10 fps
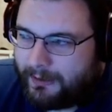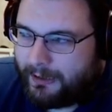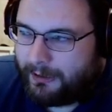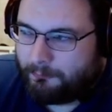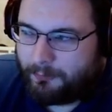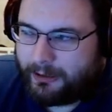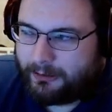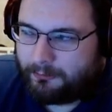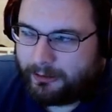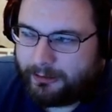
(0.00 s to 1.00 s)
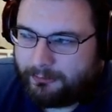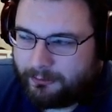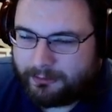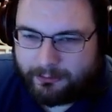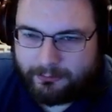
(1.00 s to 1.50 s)
And red and green
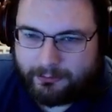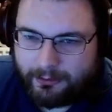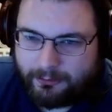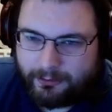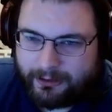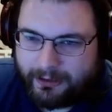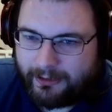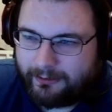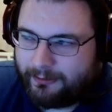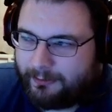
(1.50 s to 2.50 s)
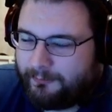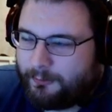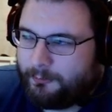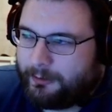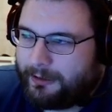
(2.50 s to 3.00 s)
look good together if you
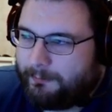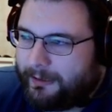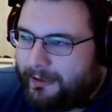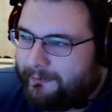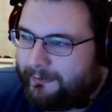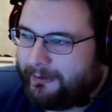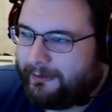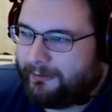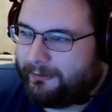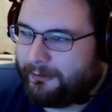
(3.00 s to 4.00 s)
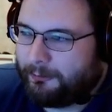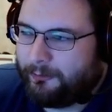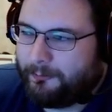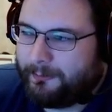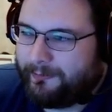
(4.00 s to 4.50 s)
want to get past the
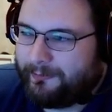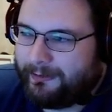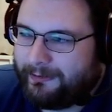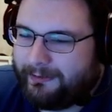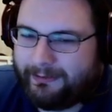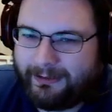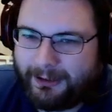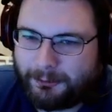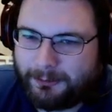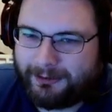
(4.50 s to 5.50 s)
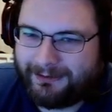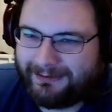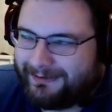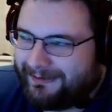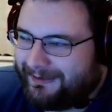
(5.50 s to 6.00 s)
Christmas attachment.
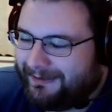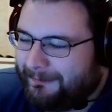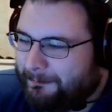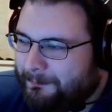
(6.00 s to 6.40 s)
Um,